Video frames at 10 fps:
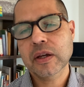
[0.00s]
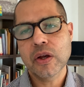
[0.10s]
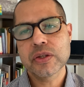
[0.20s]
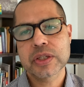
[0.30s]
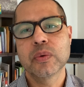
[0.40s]

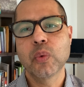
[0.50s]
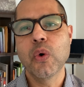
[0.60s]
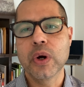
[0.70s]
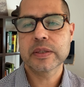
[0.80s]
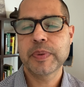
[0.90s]
calls it
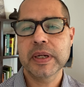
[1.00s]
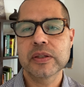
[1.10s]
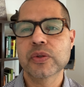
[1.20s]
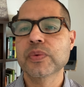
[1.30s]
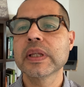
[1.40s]
war, but
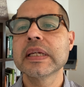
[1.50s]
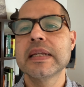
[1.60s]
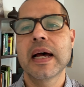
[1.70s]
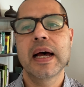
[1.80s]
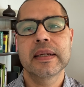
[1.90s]
it's really
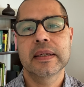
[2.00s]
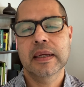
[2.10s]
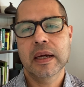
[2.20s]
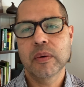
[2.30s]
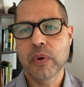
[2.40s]
not
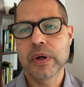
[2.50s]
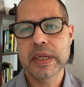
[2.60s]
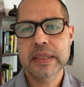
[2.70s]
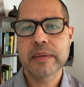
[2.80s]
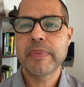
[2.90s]
a war,
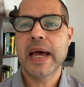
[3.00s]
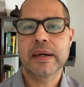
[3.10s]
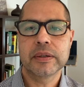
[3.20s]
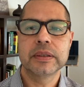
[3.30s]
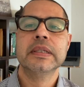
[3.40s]
it's a
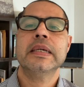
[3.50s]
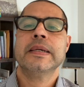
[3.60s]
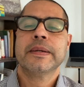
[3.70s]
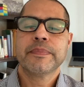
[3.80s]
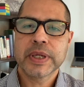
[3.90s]
battle
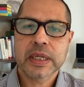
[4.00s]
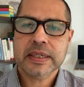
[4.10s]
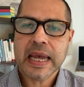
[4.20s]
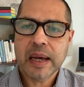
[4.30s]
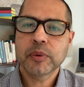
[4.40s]

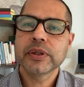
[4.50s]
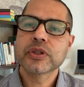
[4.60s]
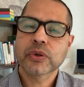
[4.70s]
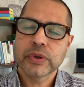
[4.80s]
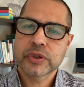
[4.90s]
because Apple
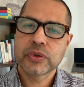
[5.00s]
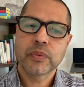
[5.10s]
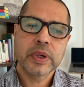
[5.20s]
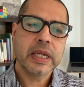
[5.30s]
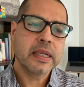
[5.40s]
is going to
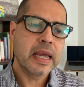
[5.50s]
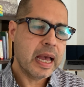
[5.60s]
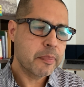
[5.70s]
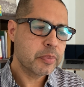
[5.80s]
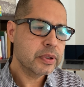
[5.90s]
win.
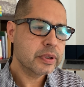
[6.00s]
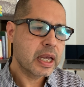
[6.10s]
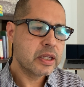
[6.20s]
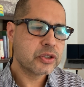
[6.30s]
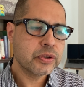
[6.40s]
Apple,
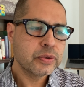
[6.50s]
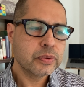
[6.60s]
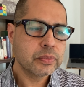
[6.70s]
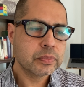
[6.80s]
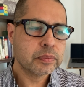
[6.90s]
as
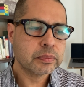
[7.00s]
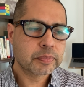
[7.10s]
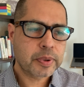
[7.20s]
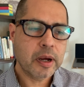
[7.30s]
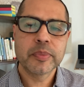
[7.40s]
you
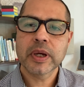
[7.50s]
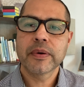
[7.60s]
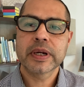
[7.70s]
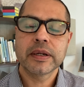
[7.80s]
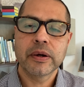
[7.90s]
probably
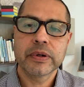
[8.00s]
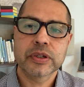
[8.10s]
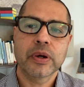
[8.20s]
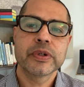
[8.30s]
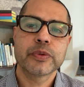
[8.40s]
already know, has
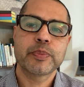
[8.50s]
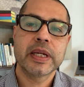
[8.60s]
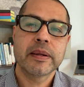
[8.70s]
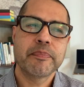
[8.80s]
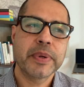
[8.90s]
always
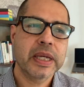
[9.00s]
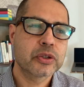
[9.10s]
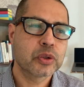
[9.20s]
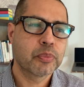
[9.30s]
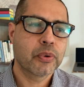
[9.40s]
been a big
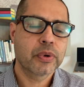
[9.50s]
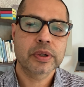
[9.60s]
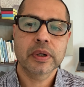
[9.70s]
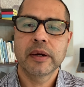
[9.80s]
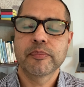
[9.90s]

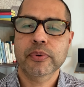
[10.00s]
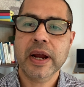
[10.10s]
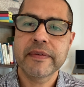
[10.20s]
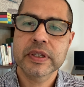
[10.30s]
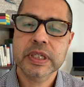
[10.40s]
supporter of
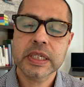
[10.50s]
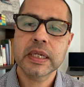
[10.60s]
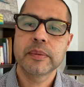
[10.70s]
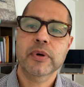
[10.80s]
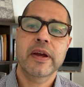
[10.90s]

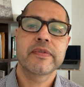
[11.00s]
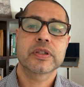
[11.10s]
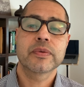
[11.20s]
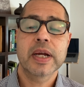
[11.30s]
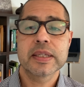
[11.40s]
privacy and
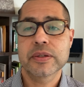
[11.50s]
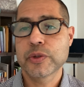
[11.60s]
privacy rights.